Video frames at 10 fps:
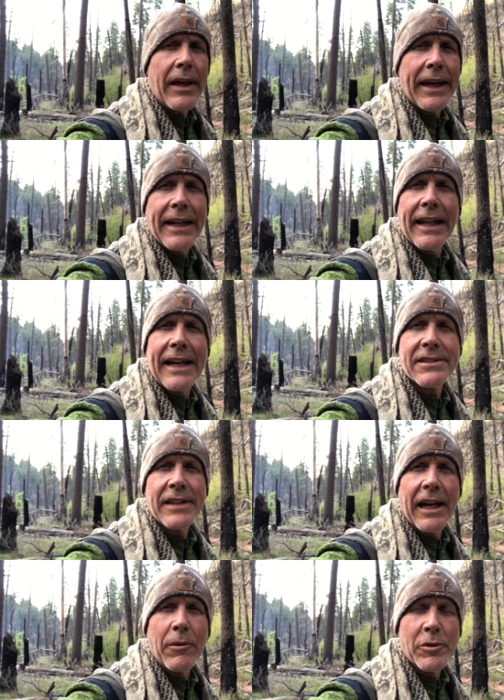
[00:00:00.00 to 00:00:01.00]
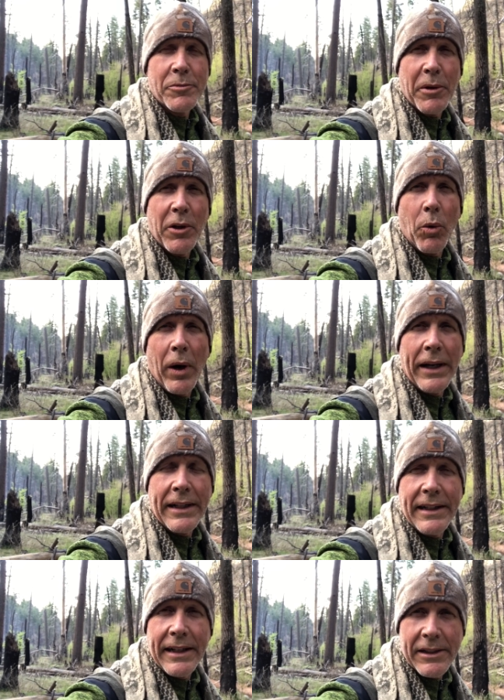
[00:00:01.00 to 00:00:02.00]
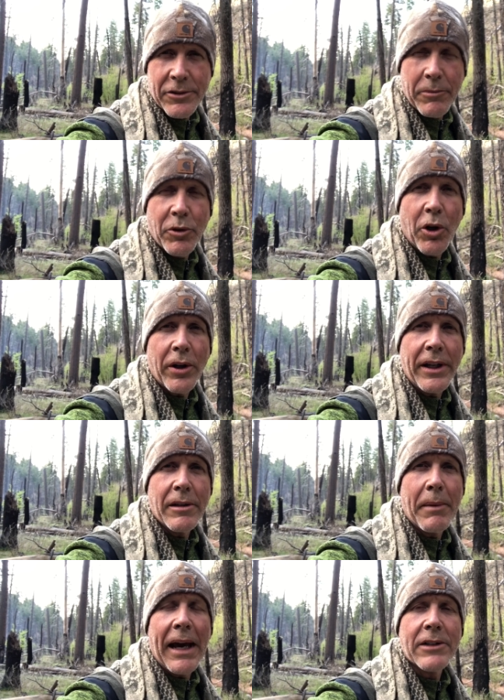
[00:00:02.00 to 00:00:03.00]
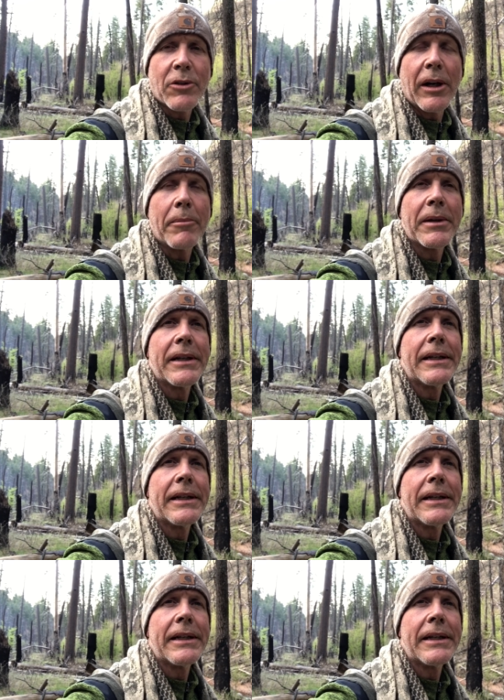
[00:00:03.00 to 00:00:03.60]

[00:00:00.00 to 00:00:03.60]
Again, last night was pretty quiet. I did hear some turkey in the backdrop.